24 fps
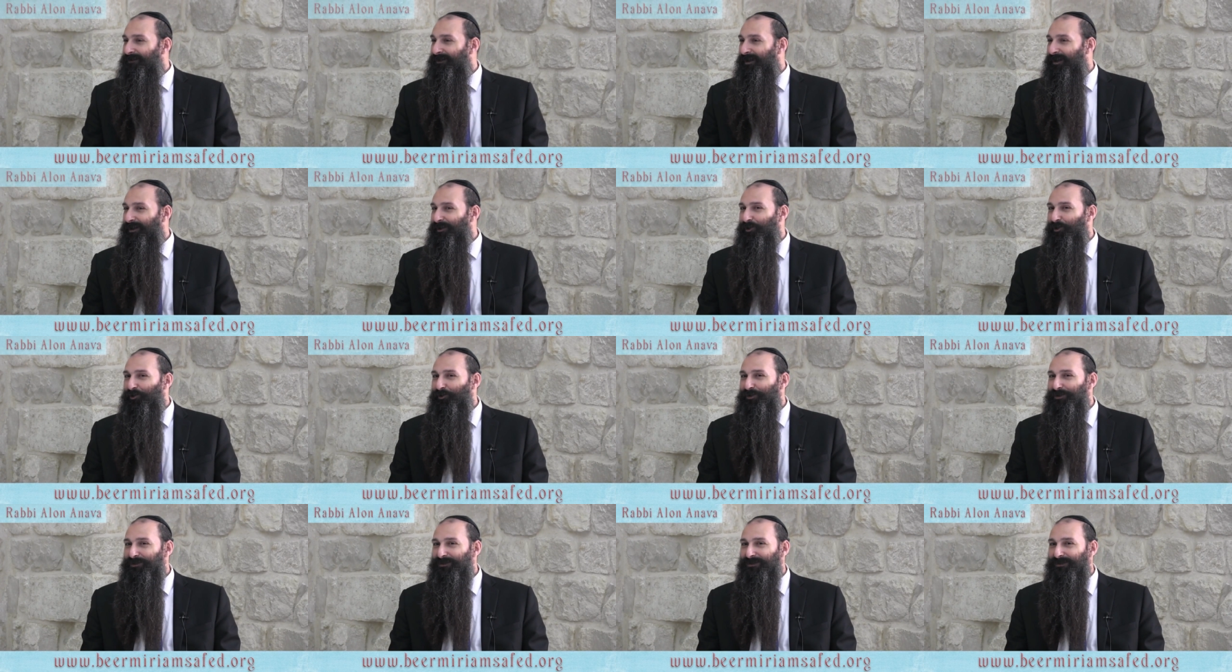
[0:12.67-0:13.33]
I
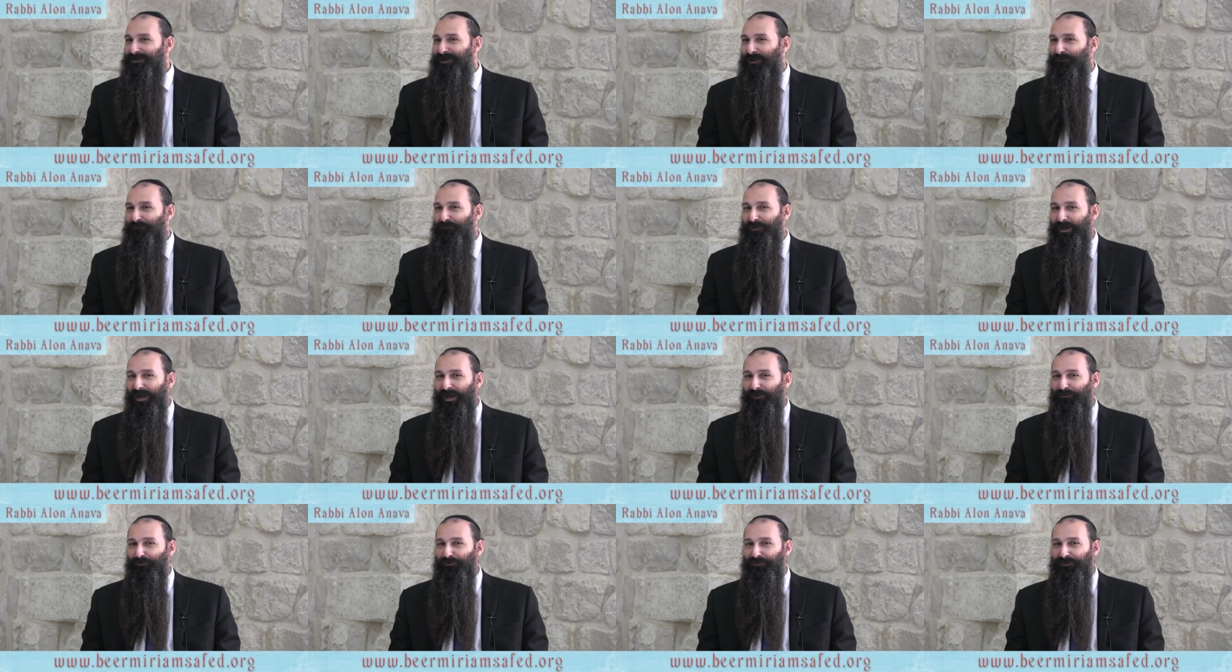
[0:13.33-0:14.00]
always come
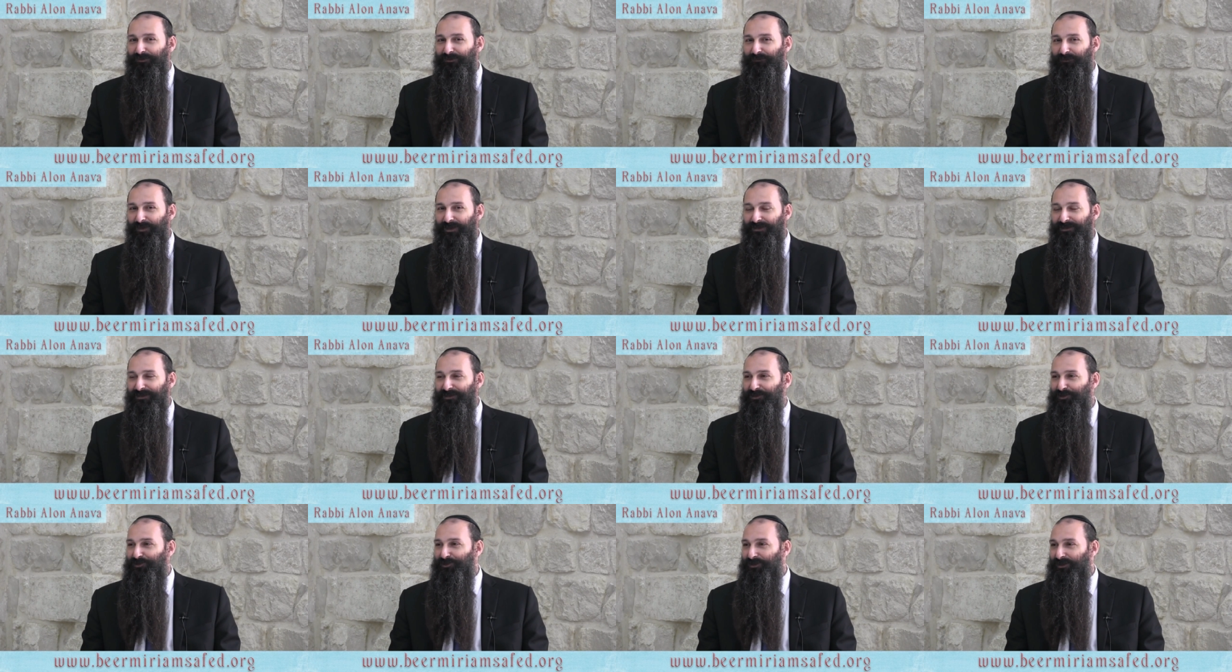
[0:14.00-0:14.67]
back with the
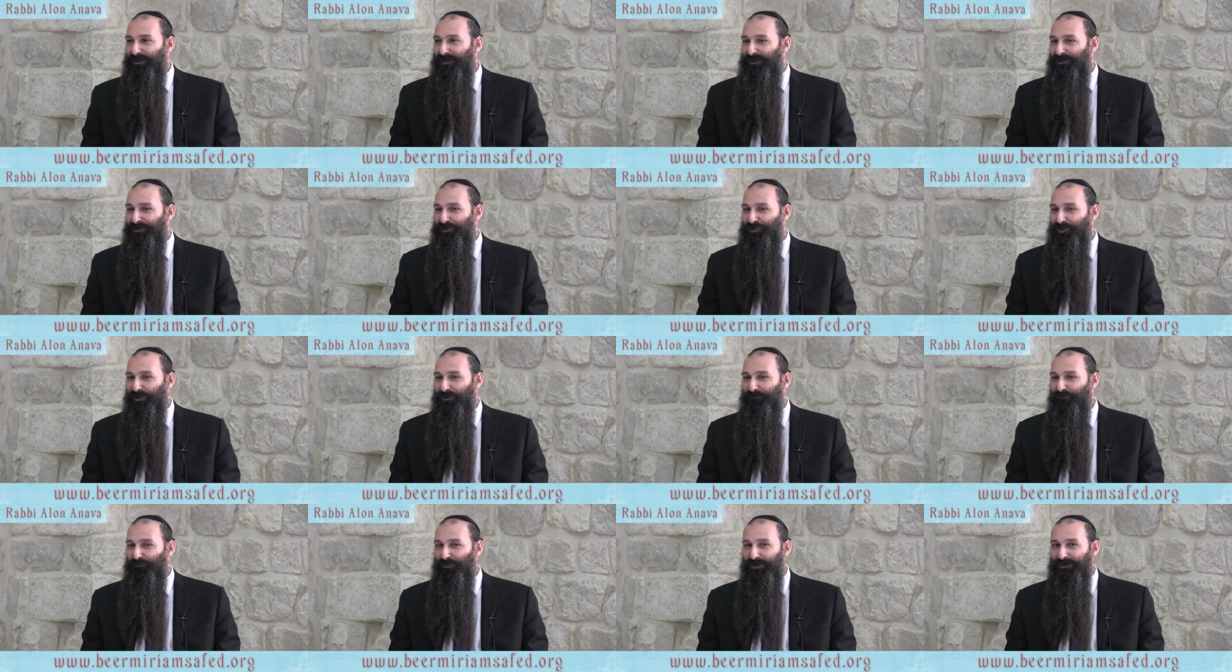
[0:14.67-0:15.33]
message that
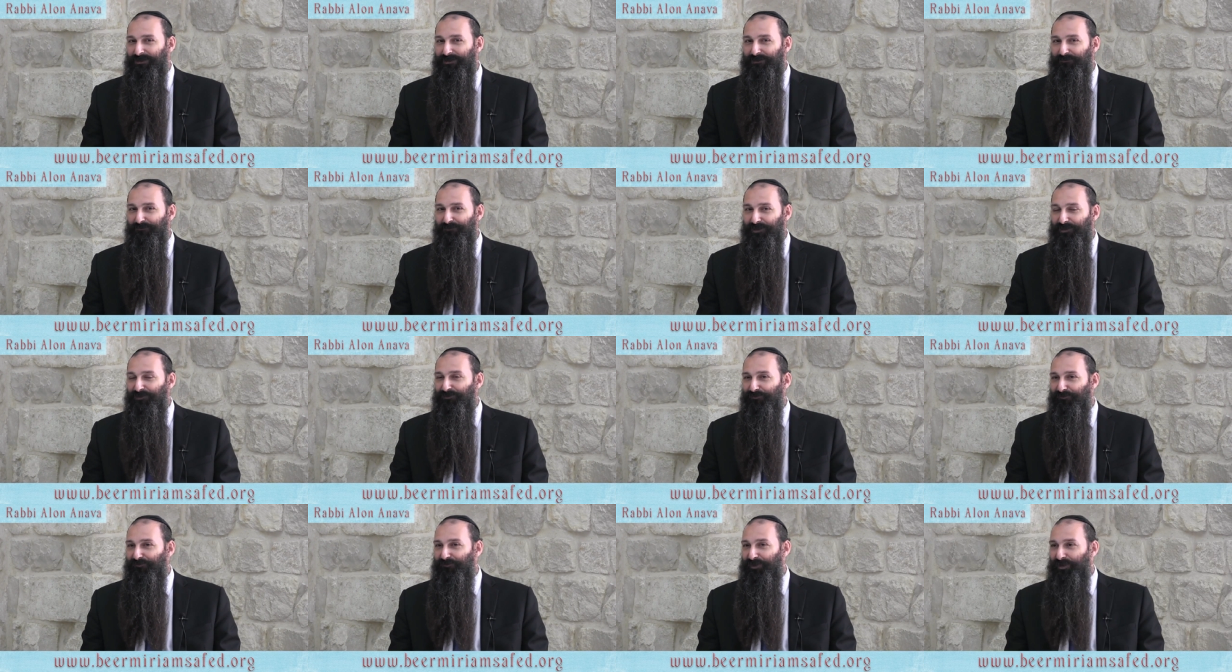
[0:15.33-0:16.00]
Hashem wants me
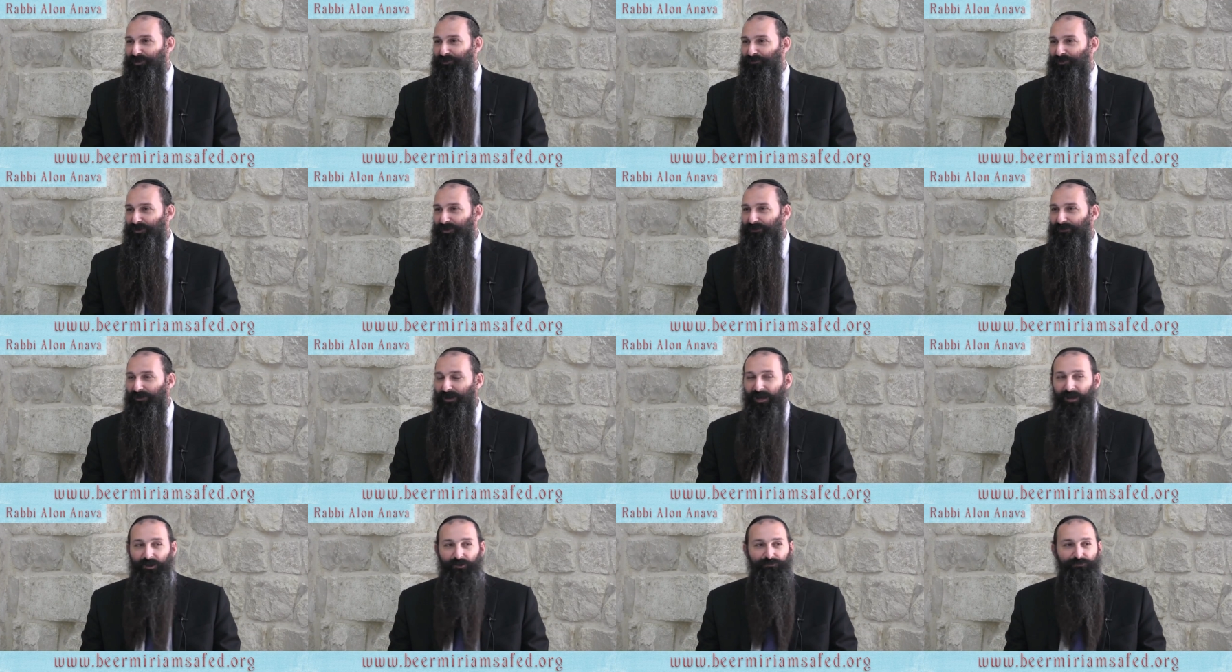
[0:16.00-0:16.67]
to figure
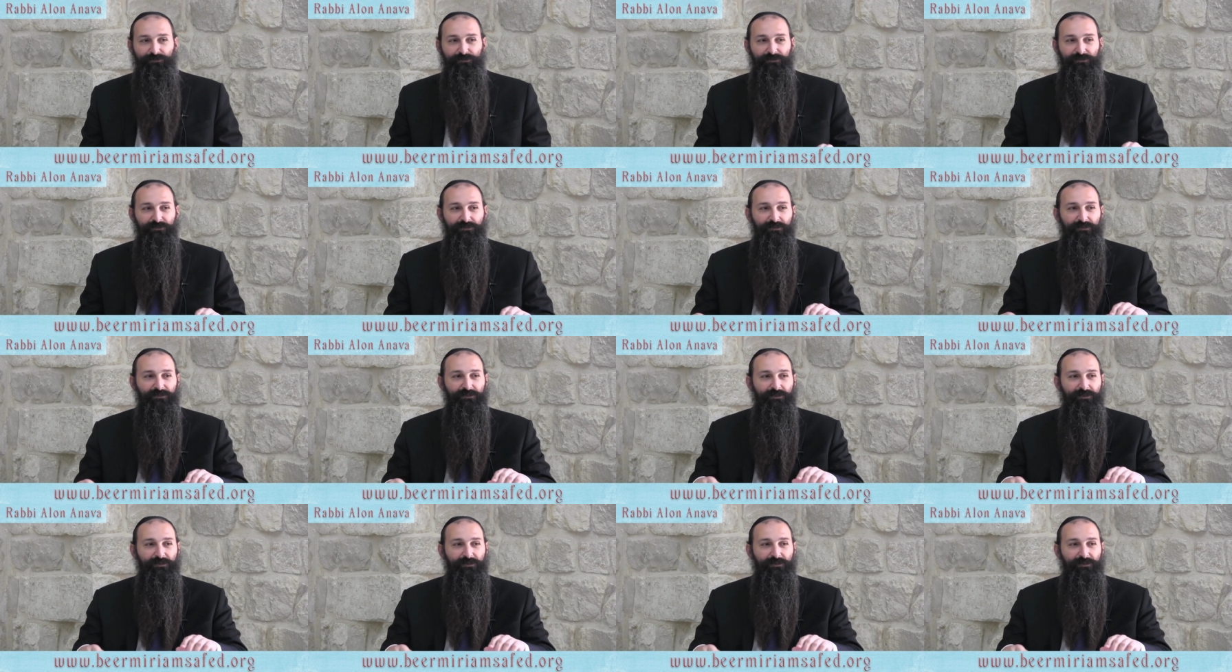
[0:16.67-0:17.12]
it out.